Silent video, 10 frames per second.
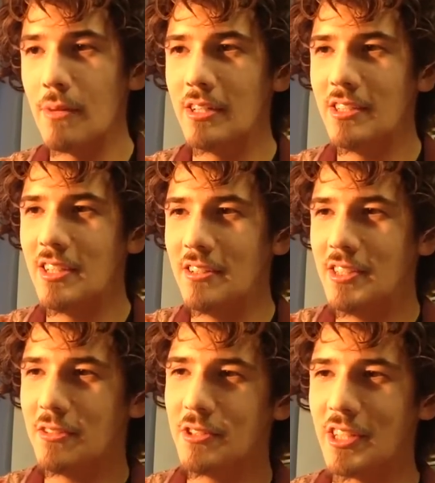But
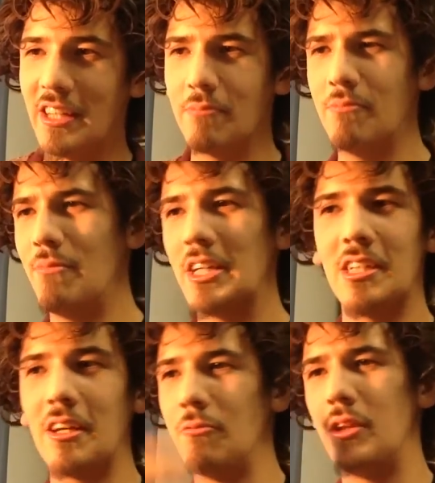seriously,
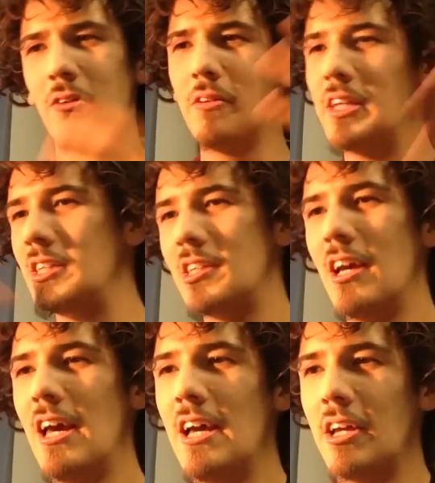mixing in with all these,
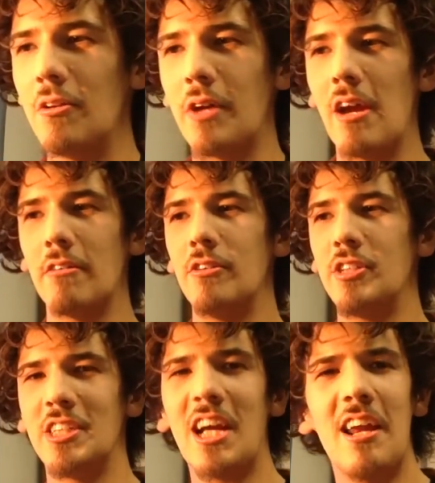
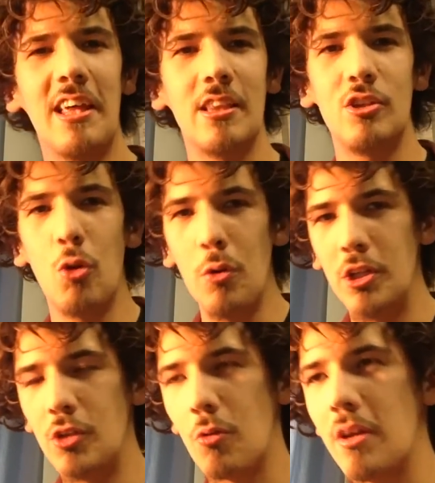characters, it's kind of like the Toy
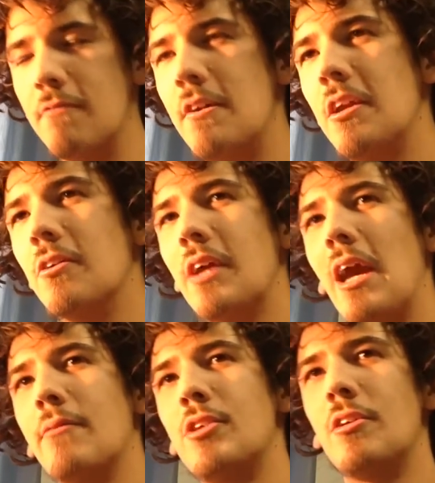Story of video
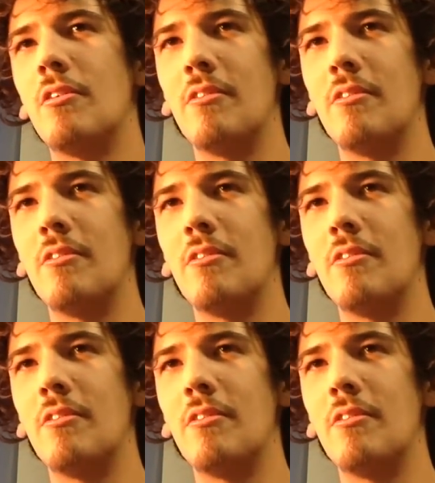games.